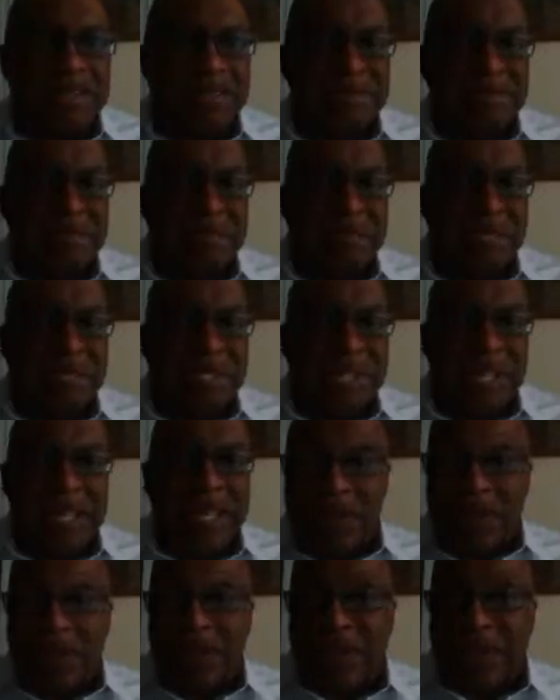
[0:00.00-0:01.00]
went to
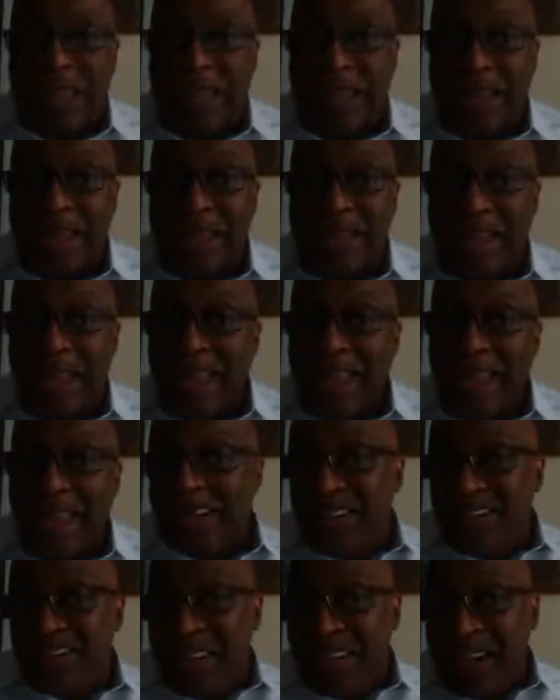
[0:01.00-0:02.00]
Hilton Head and
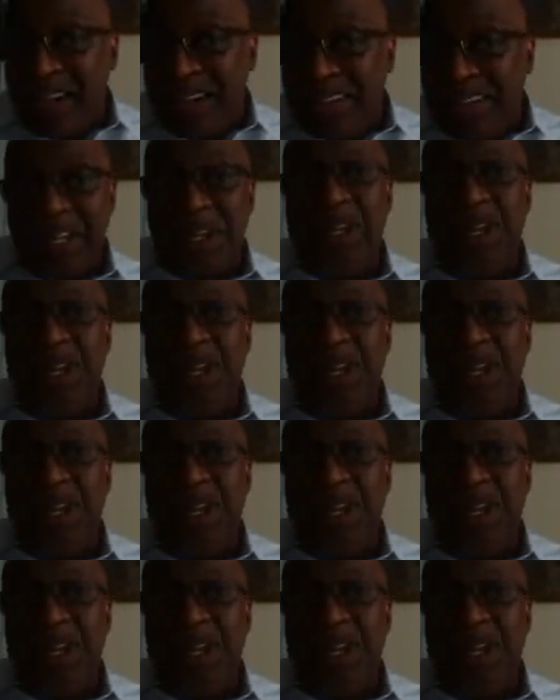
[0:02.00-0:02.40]
invited other